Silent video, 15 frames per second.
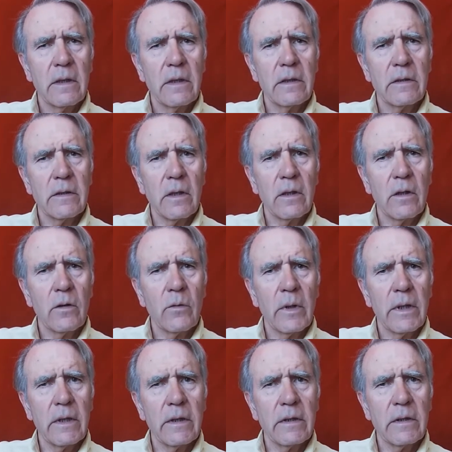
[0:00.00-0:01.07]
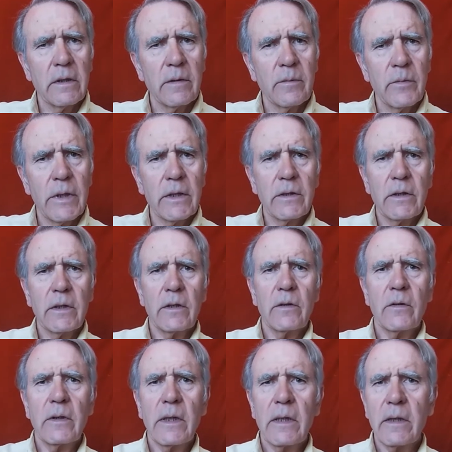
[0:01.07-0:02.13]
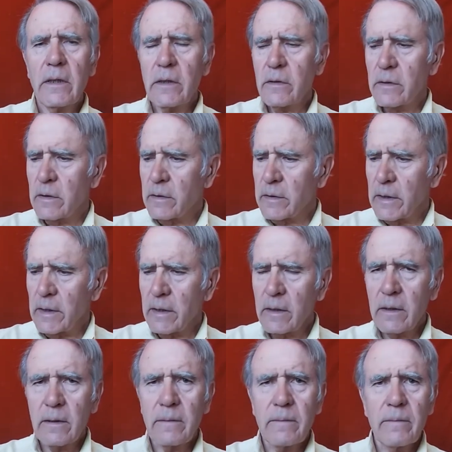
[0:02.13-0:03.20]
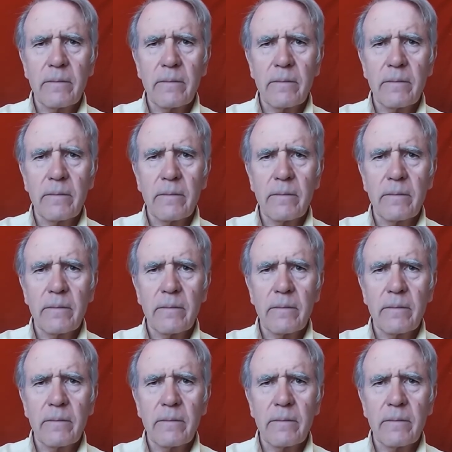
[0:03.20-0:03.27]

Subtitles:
is always particular in the thing